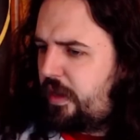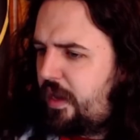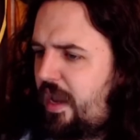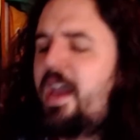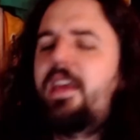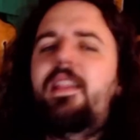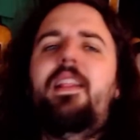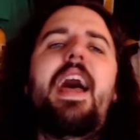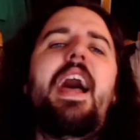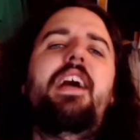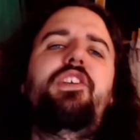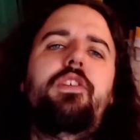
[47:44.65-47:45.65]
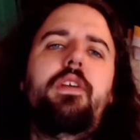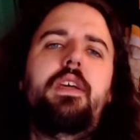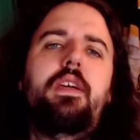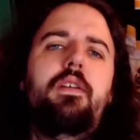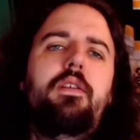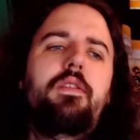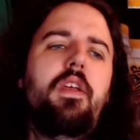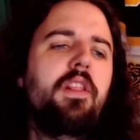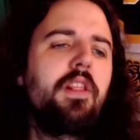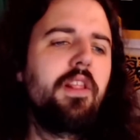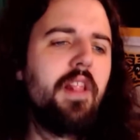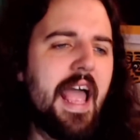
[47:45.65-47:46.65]
And lastly, the
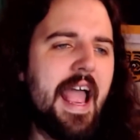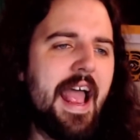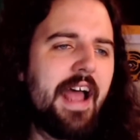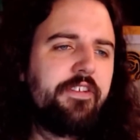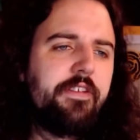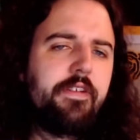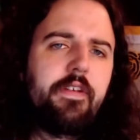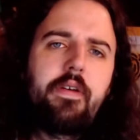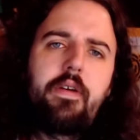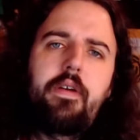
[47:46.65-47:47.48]
last